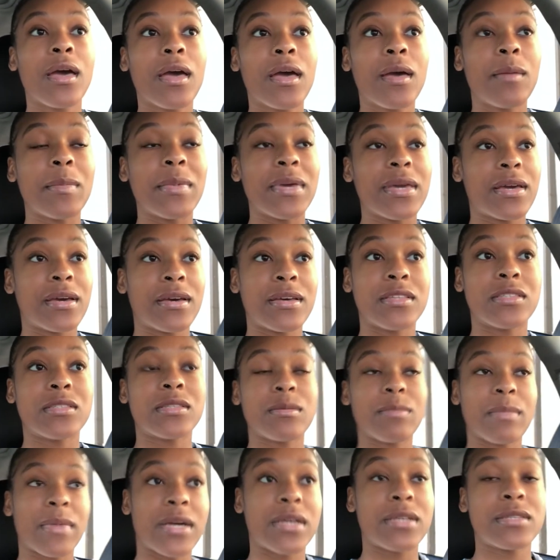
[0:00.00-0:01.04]

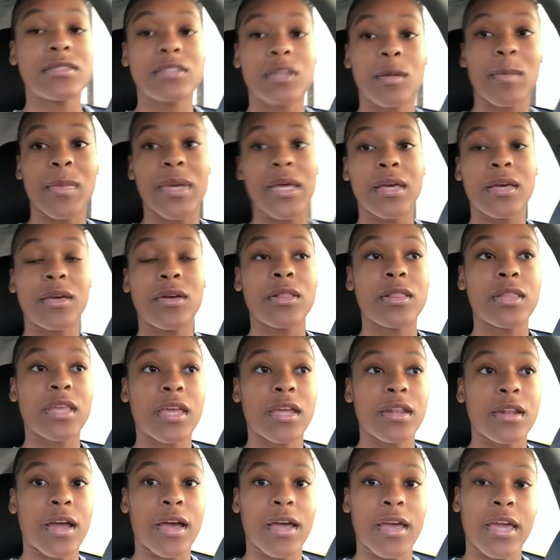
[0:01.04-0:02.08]
because my stomach
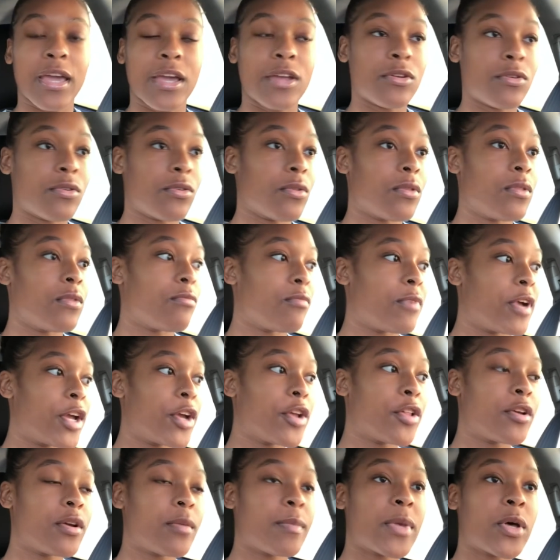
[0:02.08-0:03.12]
cannot handle
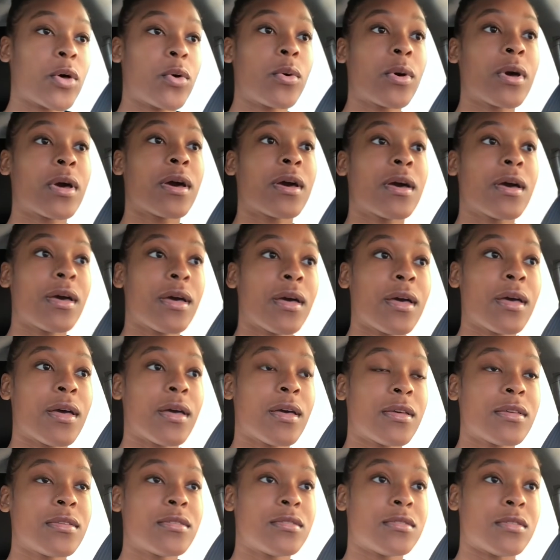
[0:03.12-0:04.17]
regular milk.
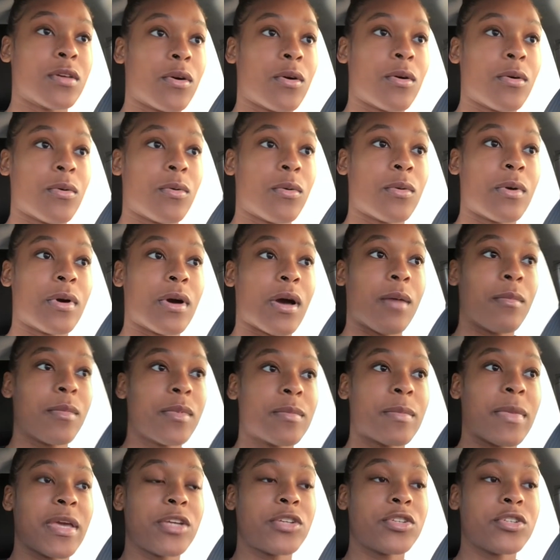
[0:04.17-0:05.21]
So I'm
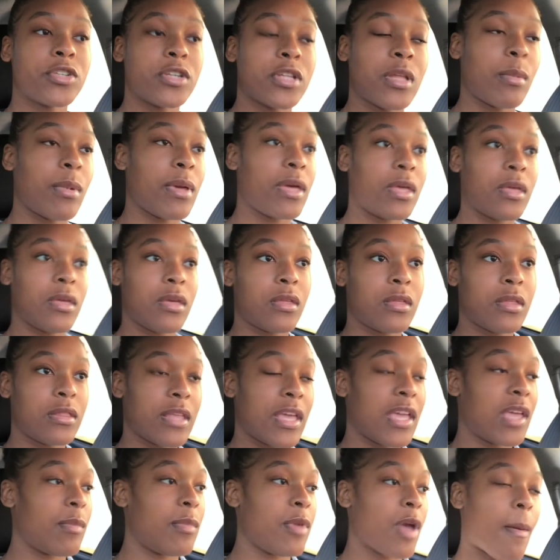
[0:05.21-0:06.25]
gonna make sure
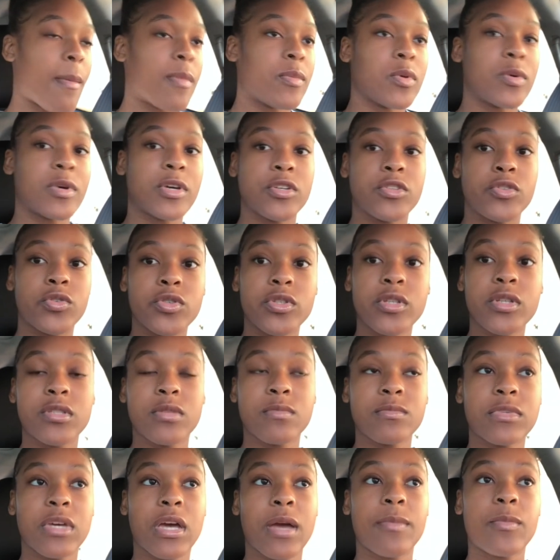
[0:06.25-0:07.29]
they give me almond milk, because usually
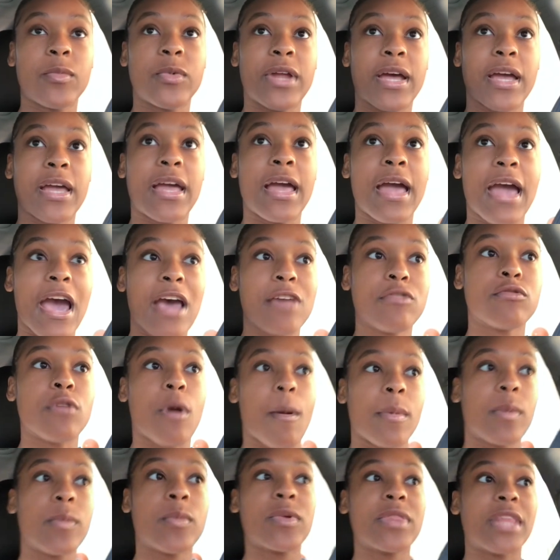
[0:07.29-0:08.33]
sometime when I ask for
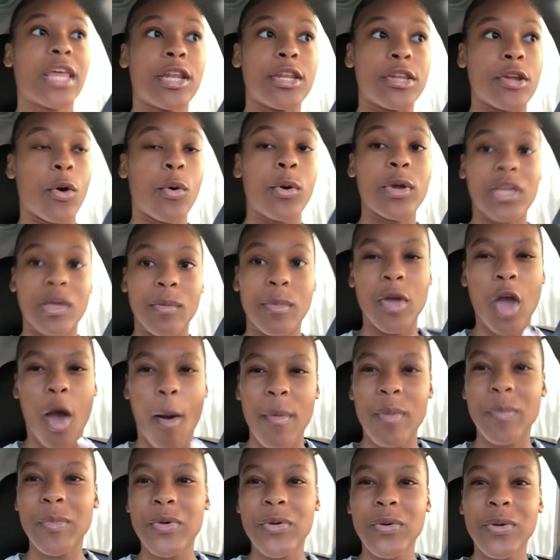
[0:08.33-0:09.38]
almond milk, they don't give me
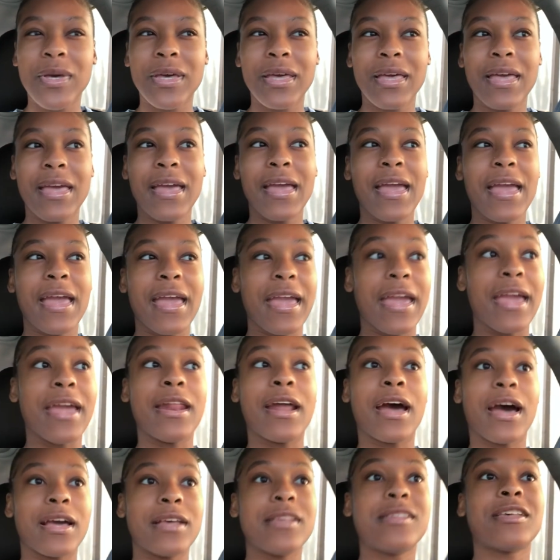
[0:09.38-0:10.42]
almond milk
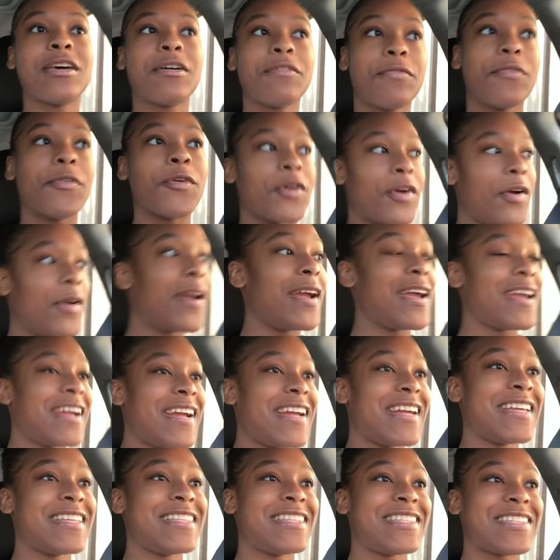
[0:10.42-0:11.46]
and I suffer.
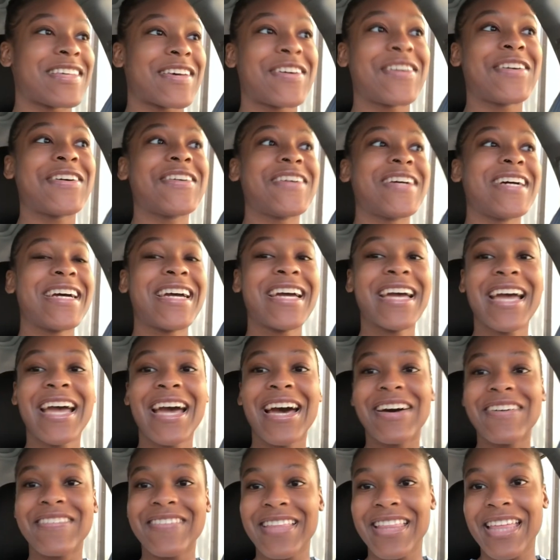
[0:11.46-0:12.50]
So
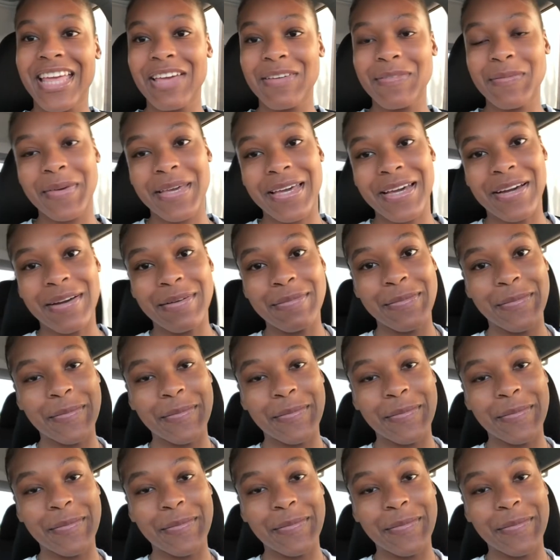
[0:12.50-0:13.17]
hopefully they give me almond